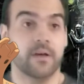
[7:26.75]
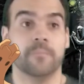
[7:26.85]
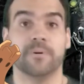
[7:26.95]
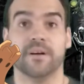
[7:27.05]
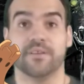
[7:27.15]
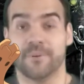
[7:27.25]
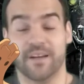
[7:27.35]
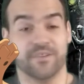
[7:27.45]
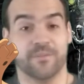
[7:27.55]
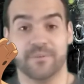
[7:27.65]
But you mind
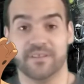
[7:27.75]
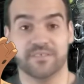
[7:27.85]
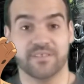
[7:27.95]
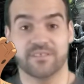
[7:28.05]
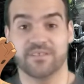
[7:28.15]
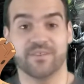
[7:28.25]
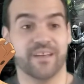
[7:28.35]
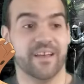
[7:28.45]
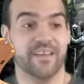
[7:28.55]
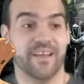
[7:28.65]
your own business,
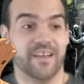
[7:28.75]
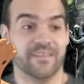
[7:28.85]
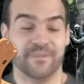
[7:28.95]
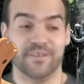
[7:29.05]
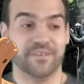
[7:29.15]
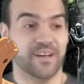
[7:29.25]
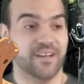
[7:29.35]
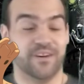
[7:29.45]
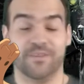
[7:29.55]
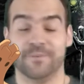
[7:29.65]
okay, in the middle of the night
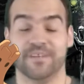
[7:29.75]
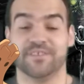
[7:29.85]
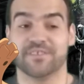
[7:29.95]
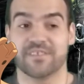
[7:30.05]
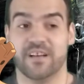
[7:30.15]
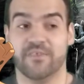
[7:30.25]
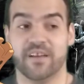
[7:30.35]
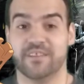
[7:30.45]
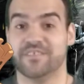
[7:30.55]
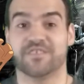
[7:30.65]
on the beach and stuff, and
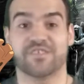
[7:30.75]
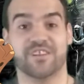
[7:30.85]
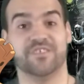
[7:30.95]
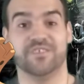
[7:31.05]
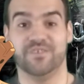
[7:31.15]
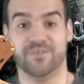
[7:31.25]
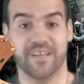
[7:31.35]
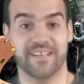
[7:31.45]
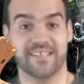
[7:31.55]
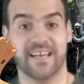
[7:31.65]
then suddenly you get
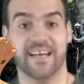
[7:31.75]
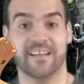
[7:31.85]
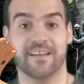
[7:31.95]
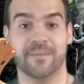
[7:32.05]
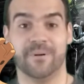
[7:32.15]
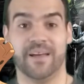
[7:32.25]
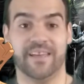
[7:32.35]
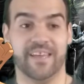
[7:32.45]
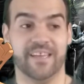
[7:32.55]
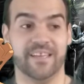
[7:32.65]
attacked by
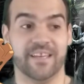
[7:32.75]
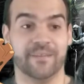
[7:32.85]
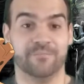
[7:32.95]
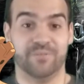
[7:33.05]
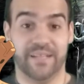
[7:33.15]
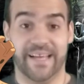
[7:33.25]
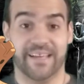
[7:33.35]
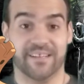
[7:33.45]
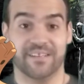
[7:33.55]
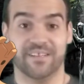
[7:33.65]
a
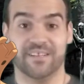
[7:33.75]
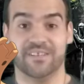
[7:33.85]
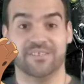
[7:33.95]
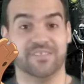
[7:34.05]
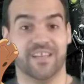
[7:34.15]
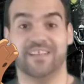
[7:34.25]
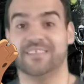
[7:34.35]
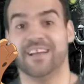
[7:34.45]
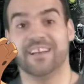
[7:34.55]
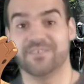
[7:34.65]
black
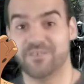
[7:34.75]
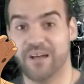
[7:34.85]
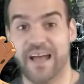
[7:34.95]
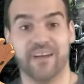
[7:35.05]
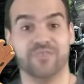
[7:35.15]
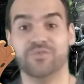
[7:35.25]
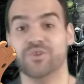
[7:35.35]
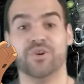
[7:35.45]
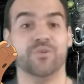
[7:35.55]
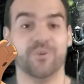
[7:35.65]
sandcastle out of
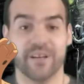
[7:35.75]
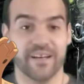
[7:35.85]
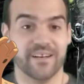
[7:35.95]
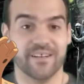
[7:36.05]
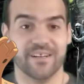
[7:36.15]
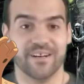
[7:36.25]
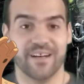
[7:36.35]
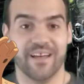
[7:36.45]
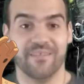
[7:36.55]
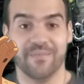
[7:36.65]
nowhere,
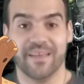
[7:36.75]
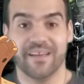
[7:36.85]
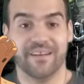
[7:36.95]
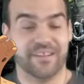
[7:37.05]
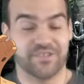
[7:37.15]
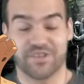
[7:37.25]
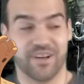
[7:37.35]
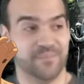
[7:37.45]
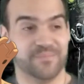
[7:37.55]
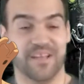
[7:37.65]
alright? It just
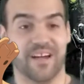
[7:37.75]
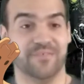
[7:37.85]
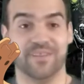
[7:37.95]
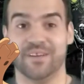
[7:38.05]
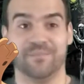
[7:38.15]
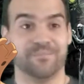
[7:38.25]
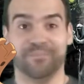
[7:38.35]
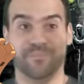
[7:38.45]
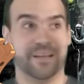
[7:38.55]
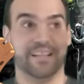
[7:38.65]
comes out,
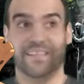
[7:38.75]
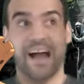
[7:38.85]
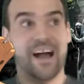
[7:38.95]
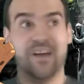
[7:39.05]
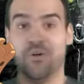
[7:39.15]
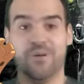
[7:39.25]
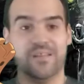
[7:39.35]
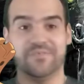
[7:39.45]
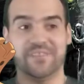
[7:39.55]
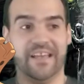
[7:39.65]
like a tidal wave of
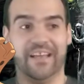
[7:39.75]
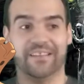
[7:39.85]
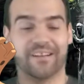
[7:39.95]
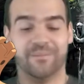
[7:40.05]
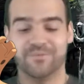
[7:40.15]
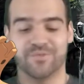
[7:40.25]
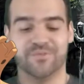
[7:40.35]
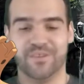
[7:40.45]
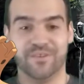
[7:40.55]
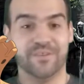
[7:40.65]
sand comes over
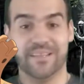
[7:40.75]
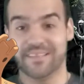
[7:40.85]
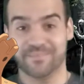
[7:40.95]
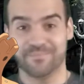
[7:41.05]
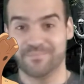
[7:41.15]
you, and that's,